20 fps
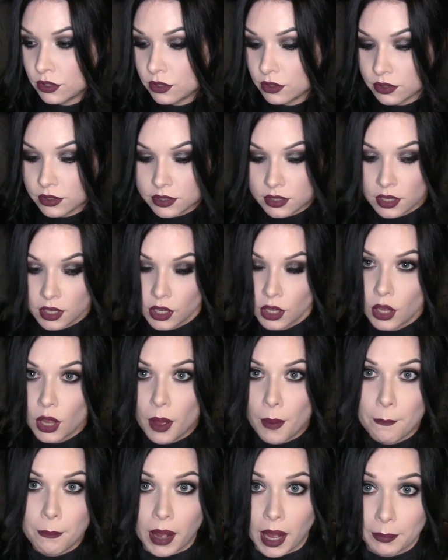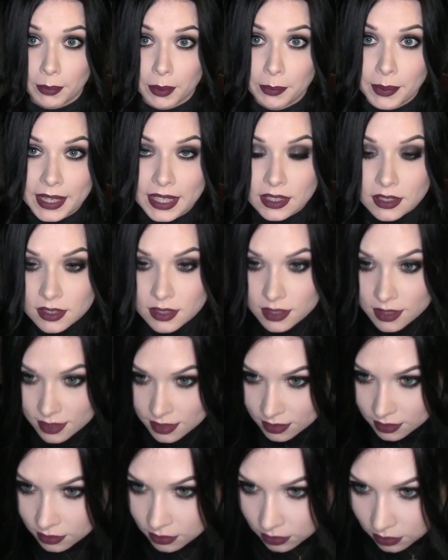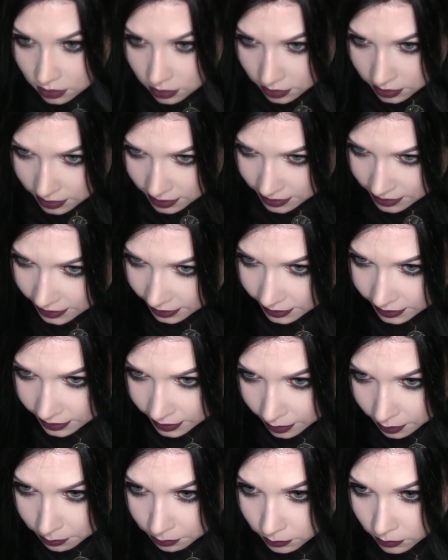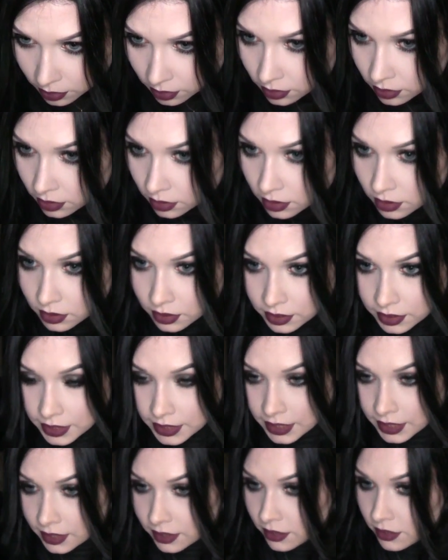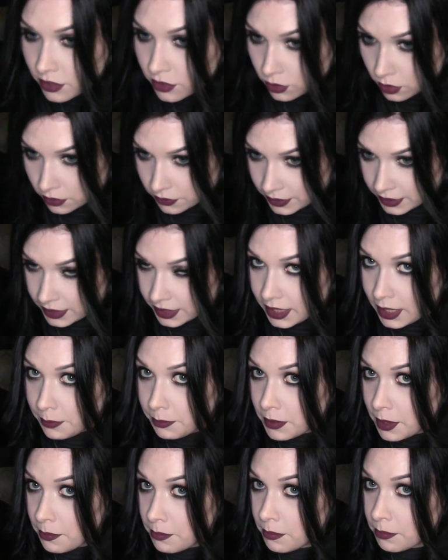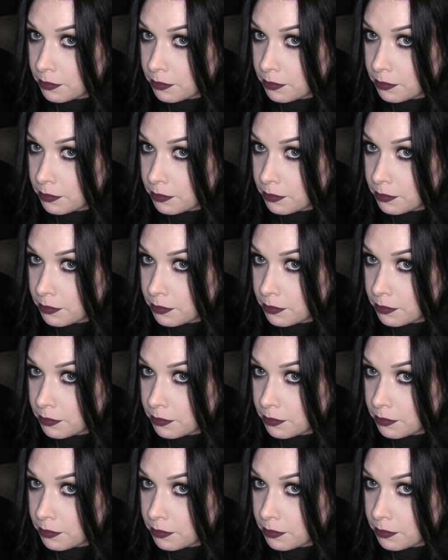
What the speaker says: use bobby pins and stick them in and sort of like keep